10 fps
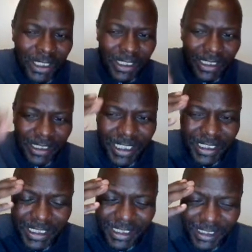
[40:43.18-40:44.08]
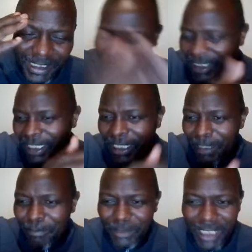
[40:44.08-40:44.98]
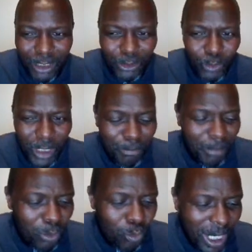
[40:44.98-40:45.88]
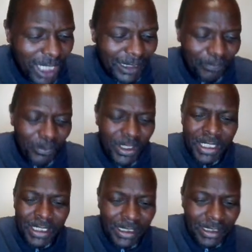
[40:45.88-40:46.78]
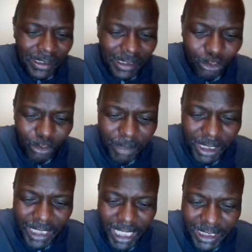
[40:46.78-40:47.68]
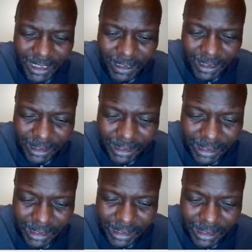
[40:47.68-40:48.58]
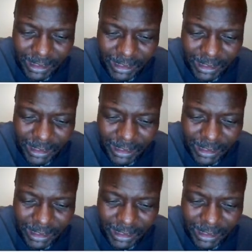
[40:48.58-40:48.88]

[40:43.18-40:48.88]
Let's take them down one by one. Till we meet next. Ciao.